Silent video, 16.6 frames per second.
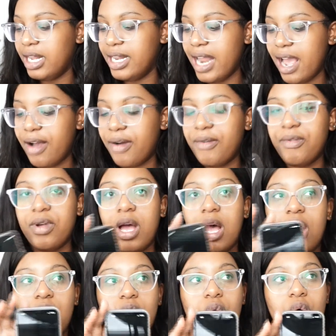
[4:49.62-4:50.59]
Now
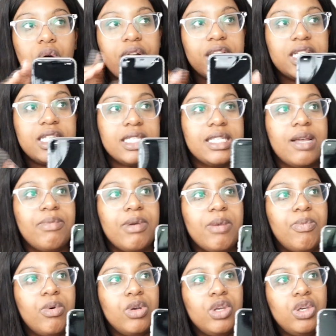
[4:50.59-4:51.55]
according to some
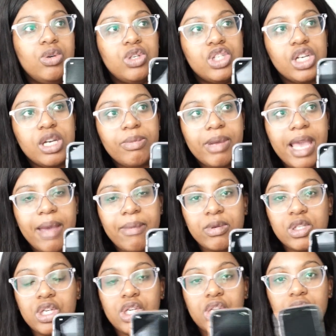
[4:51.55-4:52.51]
people, you should be
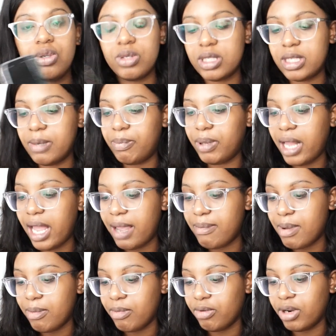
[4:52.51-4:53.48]
able to use the Play
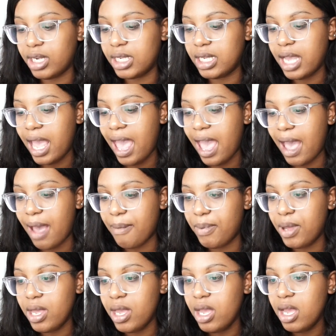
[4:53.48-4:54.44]
Memory
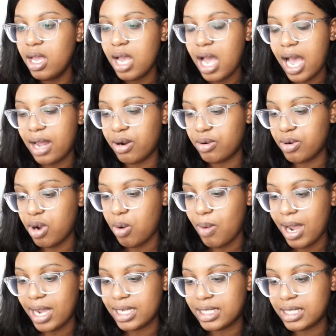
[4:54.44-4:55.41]
app. I don't know
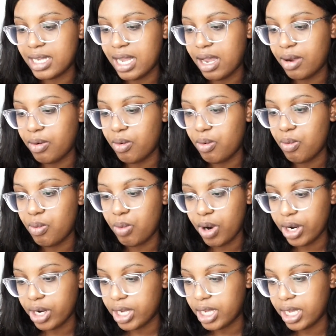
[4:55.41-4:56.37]
why it's not
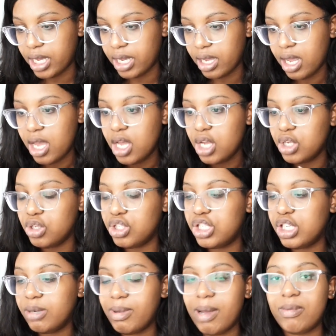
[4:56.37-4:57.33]
working. You
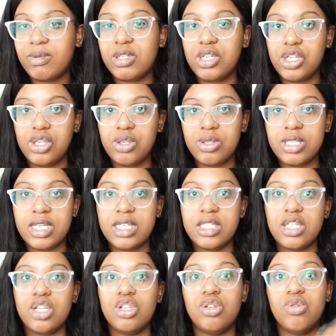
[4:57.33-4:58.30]
should be able to use
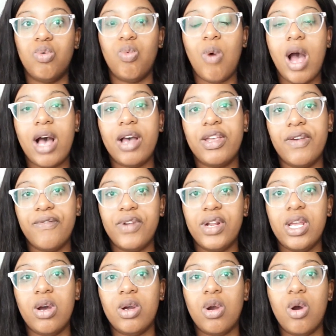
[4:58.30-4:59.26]
this while you're
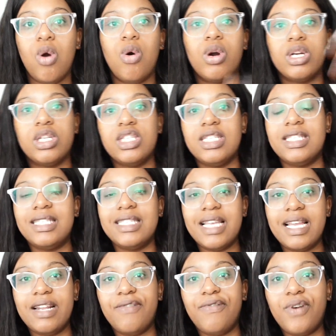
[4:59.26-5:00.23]
videoing or to
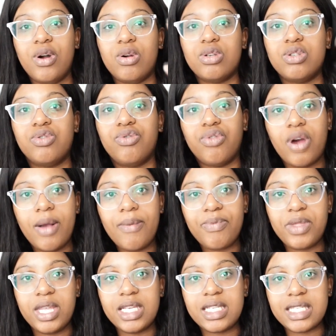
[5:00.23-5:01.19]
send photos
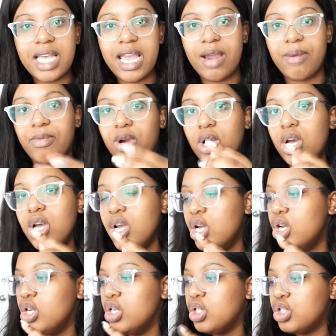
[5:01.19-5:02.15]
from this camera
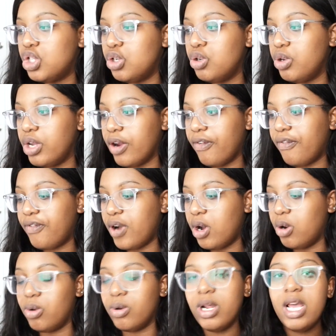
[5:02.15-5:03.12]
to your
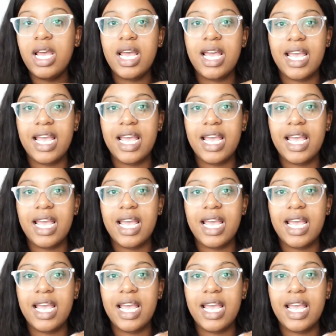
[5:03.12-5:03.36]
phone.